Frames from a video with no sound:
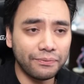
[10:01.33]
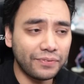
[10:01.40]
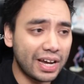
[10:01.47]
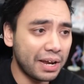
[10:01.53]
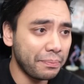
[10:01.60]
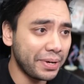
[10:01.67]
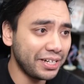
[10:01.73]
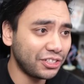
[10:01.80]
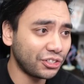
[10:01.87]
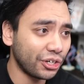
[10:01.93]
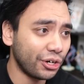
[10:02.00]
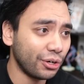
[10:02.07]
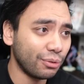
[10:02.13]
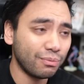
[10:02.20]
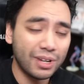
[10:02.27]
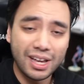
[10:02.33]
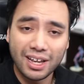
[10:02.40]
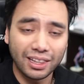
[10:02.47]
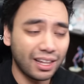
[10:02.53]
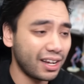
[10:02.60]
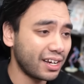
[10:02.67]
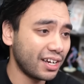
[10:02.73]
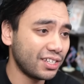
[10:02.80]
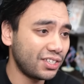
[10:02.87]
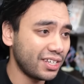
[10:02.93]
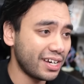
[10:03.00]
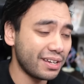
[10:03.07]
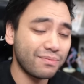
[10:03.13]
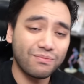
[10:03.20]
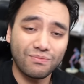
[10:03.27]
fan base. So, like I
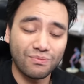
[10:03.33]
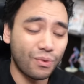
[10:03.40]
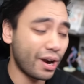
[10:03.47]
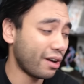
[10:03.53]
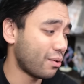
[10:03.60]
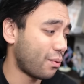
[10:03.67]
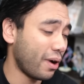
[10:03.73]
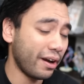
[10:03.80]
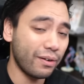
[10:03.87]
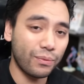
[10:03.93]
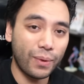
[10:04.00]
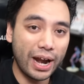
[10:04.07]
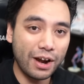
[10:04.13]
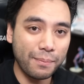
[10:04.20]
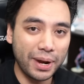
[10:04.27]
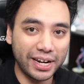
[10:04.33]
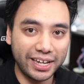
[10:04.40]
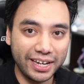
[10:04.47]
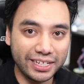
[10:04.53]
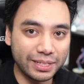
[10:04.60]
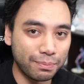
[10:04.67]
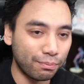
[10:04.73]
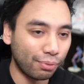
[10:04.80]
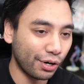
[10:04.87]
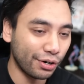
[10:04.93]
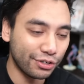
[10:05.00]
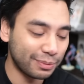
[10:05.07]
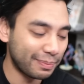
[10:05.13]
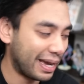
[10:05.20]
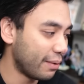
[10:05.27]
said, where are my Kingdom
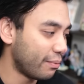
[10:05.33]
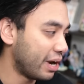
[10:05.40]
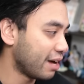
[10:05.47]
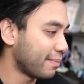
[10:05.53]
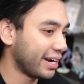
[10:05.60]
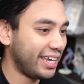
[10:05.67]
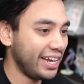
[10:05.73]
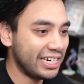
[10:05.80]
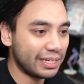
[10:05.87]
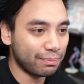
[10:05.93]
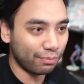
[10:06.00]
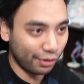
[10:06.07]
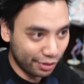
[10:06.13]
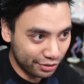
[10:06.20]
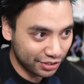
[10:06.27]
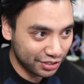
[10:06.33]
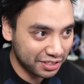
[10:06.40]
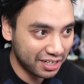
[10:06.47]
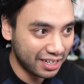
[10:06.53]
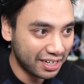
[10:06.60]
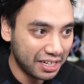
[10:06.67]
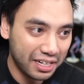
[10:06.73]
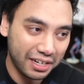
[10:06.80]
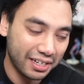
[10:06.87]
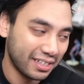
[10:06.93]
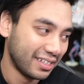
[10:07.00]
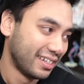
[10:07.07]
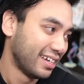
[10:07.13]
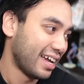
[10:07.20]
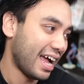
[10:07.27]
bros, man? Where are my Kingdom bros?
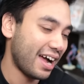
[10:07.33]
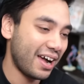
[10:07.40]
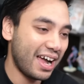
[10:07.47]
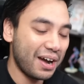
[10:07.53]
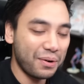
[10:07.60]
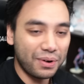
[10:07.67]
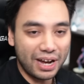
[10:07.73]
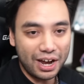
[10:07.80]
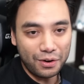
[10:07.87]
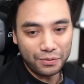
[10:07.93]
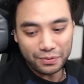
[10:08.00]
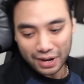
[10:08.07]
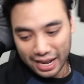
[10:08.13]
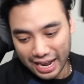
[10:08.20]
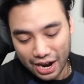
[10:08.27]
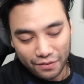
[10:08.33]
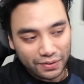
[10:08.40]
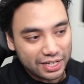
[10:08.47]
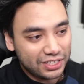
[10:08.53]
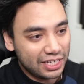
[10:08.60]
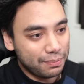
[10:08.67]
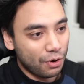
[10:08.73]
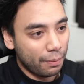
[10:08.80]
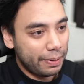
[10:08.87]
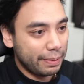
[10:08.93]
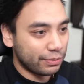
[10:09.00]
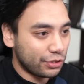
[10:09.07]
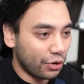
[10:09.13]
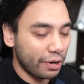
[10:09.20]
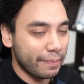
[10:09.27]
How have I seen more
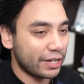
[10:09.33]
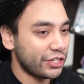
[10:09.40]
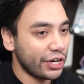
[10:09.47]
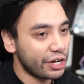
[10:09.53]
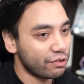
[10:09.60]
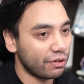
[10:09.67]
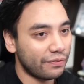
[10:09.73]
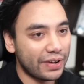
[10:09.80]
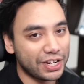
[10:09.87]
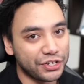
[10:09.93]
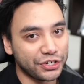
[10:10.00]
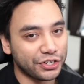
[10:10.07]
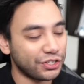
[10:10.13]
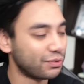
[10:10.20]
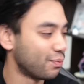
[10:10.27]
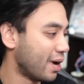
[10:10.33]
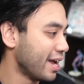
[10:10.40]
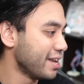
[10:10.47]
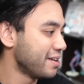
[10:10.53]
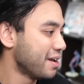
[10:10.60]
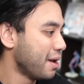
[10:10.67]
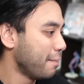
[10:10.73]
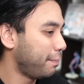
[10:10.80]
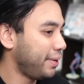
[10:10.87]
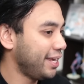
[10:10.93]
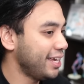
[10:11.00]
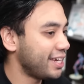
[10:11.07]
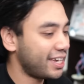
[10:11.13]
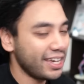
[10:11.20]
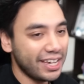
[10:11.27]
people talking about Tokyo Revengers when
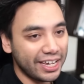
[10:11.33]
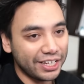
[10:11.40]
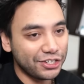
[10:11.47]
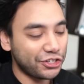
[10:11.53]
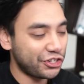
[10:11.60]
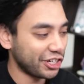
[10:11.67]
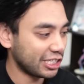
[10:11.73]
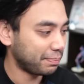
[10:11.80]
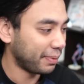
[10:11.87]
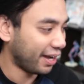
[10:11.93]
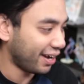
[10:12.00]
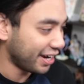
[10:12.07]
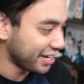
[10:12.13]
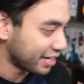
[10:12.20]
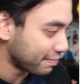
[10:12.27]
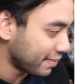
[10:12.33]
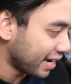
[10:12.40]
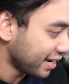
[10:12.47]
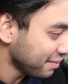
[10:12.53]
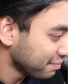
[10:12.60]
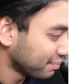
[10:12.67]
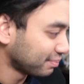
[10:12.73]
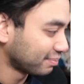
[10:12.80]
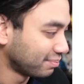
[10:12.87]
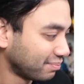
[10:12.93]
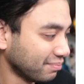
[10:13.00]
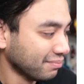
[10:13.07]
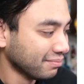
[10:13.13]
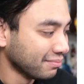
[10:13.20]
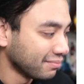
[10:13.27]
Peak is just behind it, man?
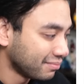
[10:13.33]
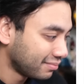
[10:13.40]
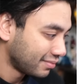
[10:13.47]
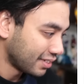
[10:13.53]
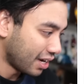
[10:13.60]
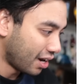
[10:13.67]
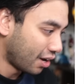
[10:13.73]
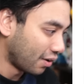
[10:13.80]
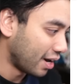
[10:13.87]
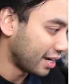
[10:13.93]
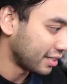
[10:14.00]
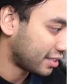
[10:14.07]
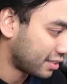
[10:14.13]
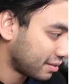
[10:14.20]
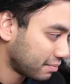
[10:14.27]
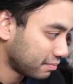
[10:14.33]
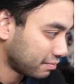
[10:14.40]
All right.